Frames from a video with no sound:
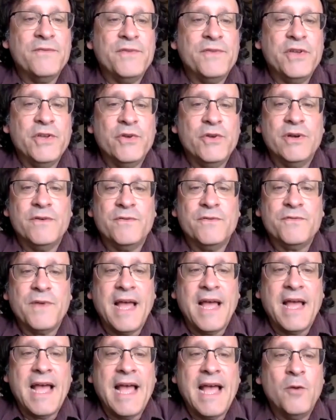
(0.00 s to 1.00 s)
view of
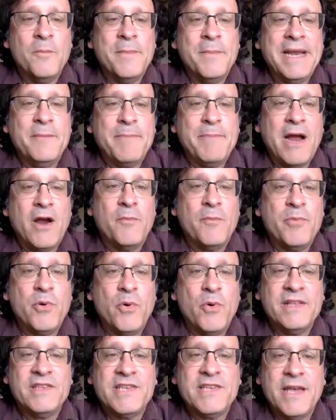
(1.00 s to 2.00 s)
how many
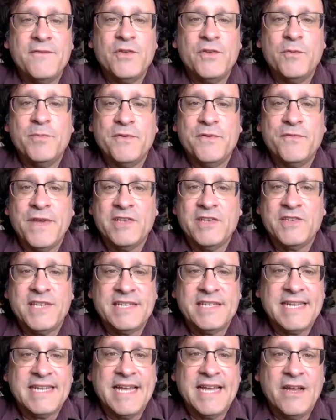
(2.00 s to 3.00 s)
PowerPoints have you been
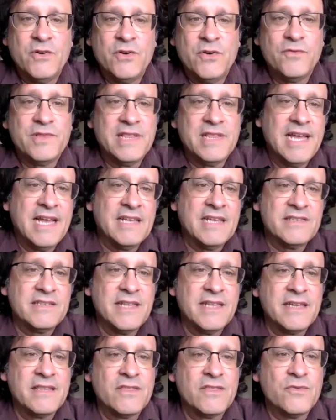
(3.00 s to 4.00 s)
facing down over the last
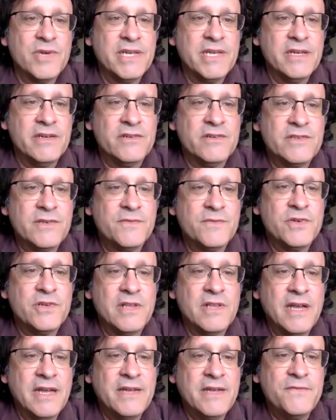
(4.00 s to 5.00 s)
3 years of your
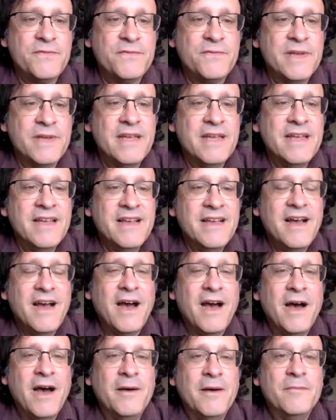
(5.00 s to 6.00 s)
life.
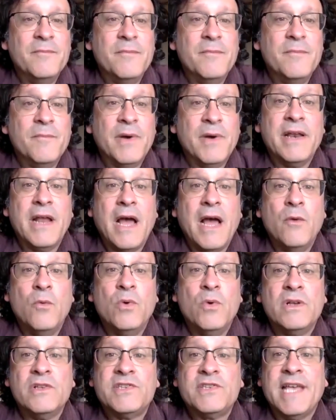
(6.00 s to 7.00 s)
But I
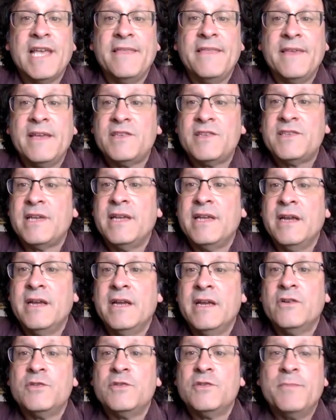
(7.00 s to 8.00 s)
will say this,
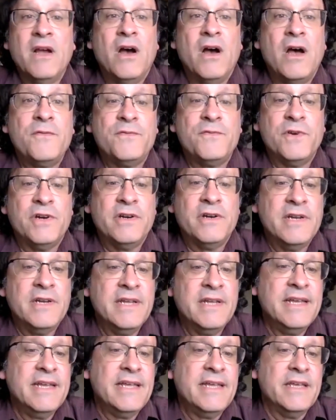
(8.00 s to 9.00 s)
here's my offer,
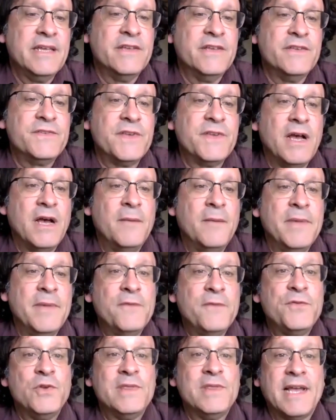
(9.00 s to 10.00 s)
is
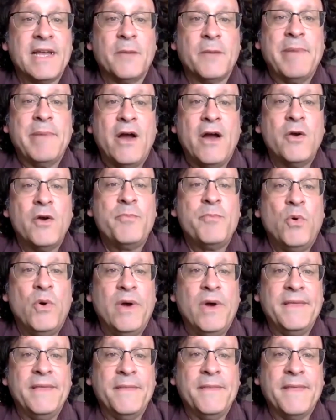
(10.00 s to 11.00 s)
if you'd like a
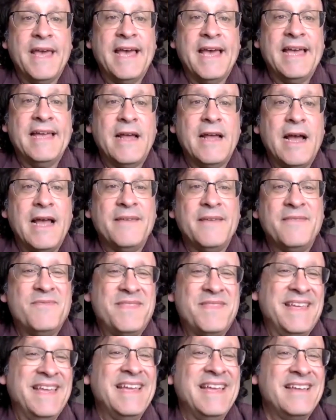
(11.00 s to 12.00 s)
PowerPoint that I
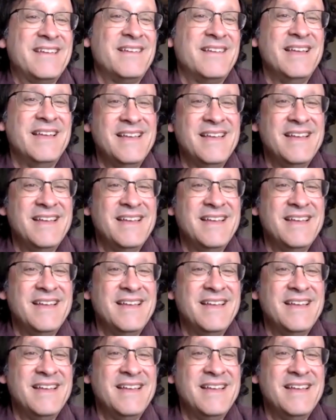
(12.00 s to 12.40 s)
think